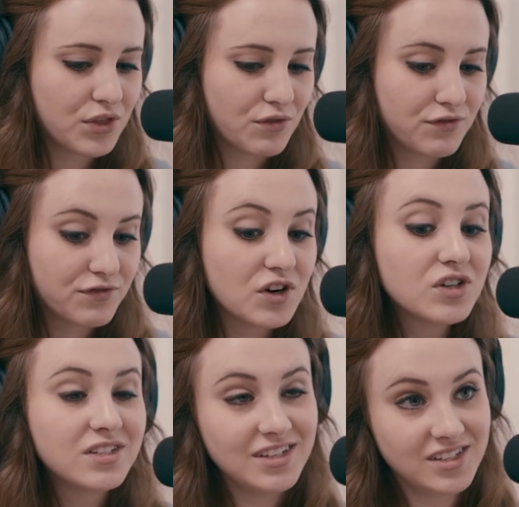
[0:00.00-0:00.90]
the
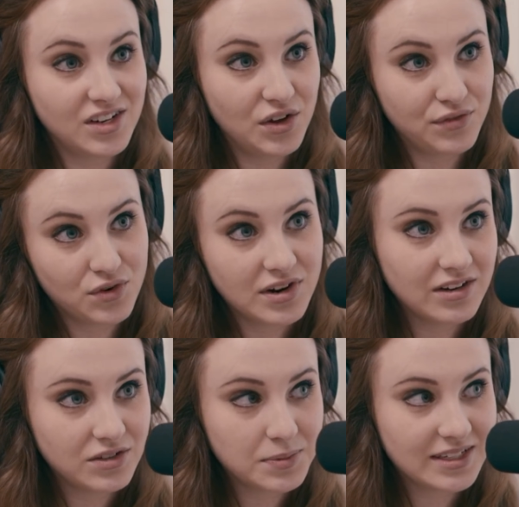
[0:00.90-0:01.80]
first season of
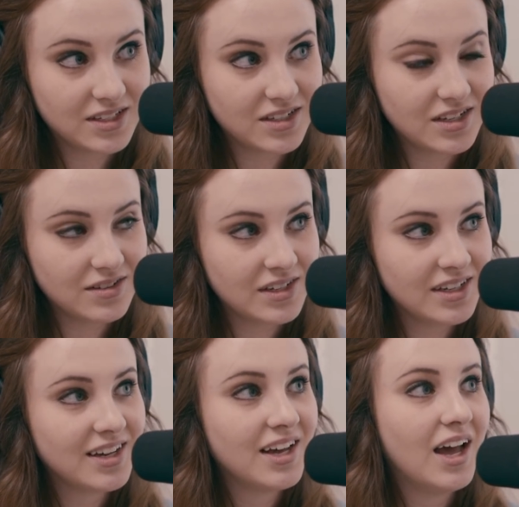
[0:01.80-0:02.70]
Creative Spaces T
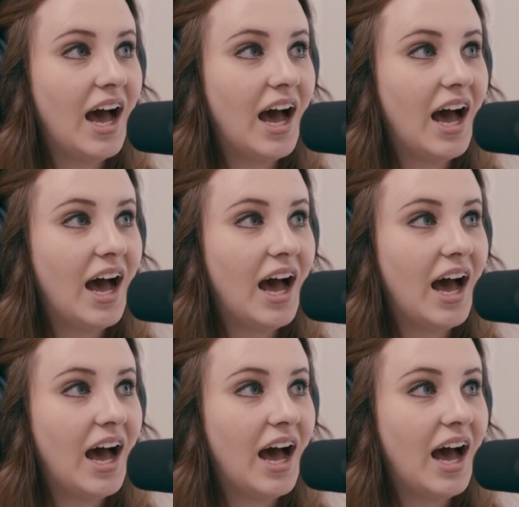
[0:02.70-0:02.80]
V,